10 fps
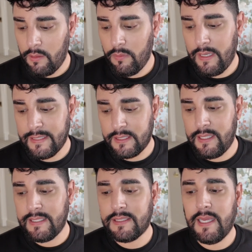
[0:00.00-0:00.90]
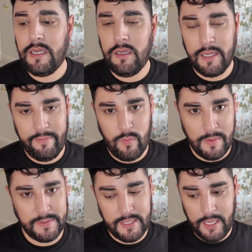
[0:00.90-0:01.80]
well let's take a look at the
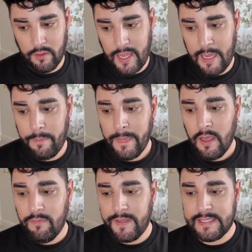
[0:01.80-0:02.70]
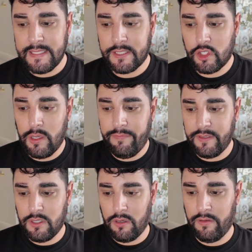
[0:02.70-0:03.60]
website, okay? This is Trip
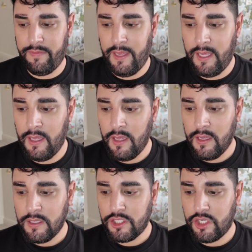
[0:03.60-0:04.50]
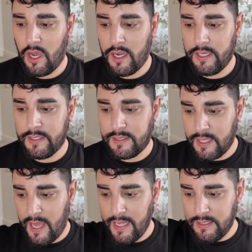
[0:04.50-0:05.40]
Photography Charlotte
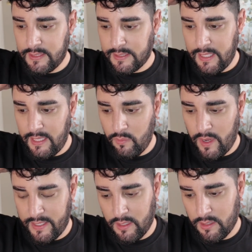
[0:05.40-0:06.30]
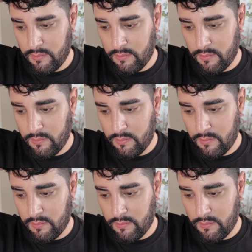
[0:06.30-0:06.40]
NC Wedding, I don't